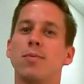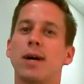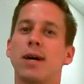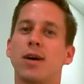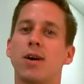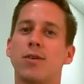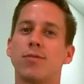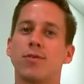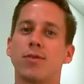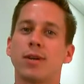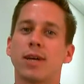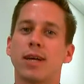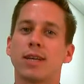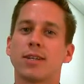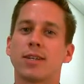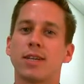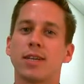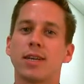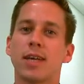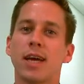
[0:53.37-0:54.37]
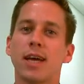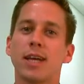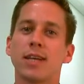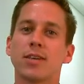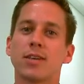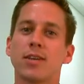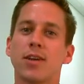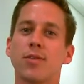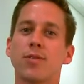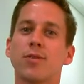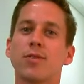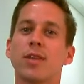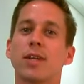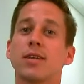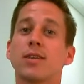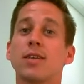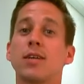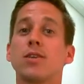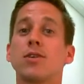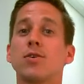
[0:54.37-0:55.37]
by offering SDKs and other
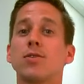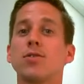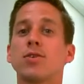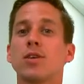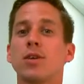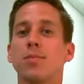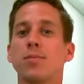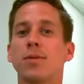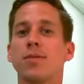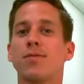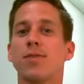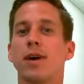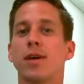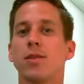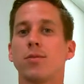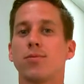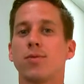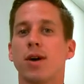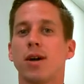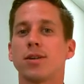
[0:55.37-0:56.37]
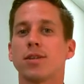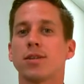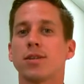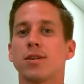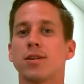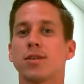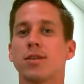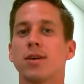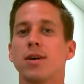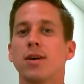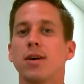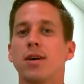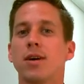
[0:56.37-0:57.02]
things that do simplify the process.